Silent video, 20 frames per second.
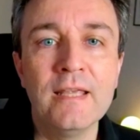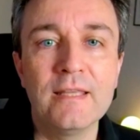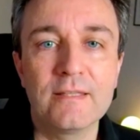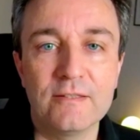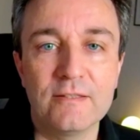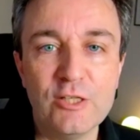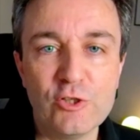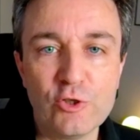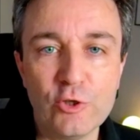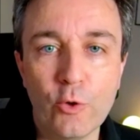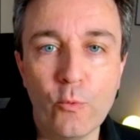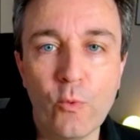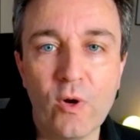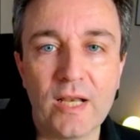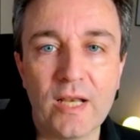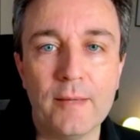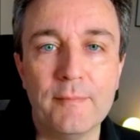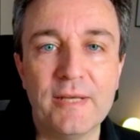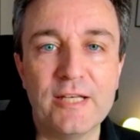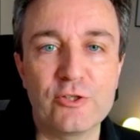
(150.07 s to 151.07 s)
This lower
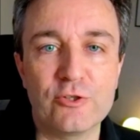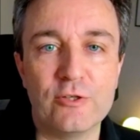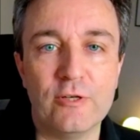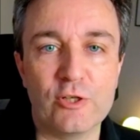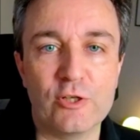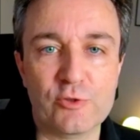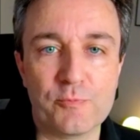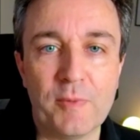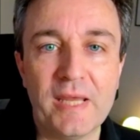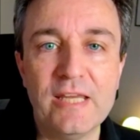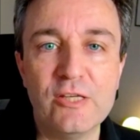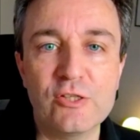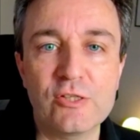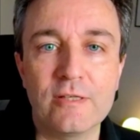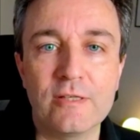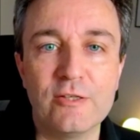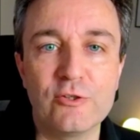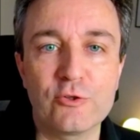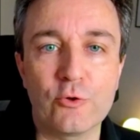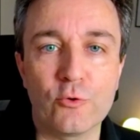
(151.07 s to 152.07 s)
dimensional space
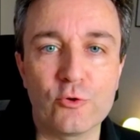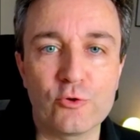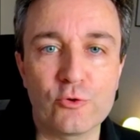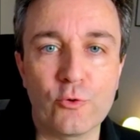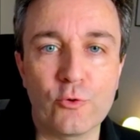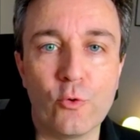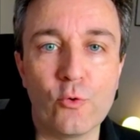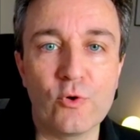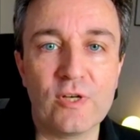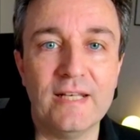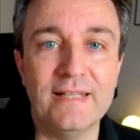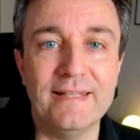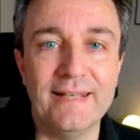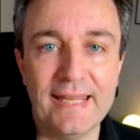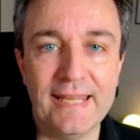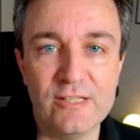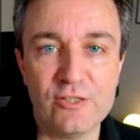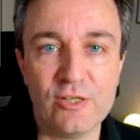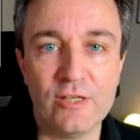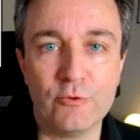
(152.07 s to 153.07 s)
is also called a
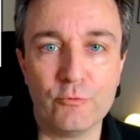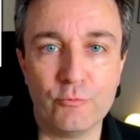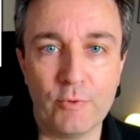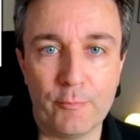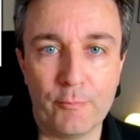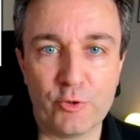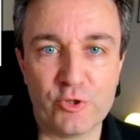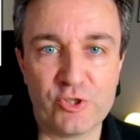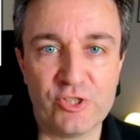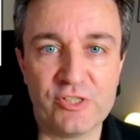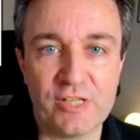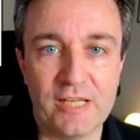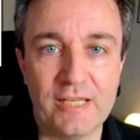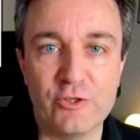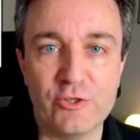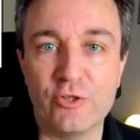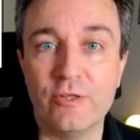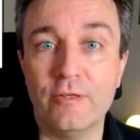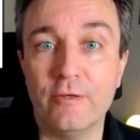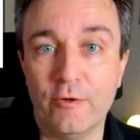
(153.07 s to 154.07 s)
latent
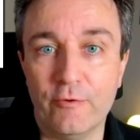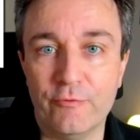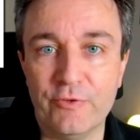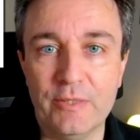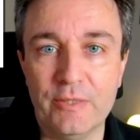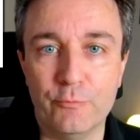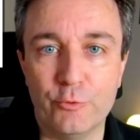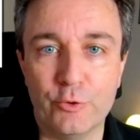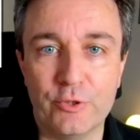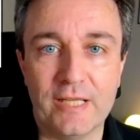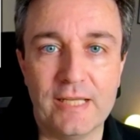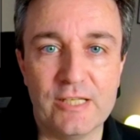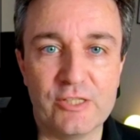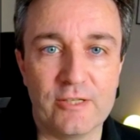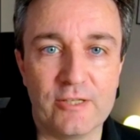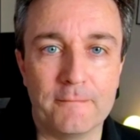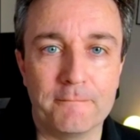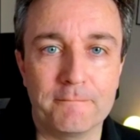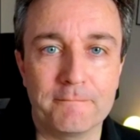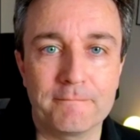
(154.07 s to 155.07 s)
representation of the input data.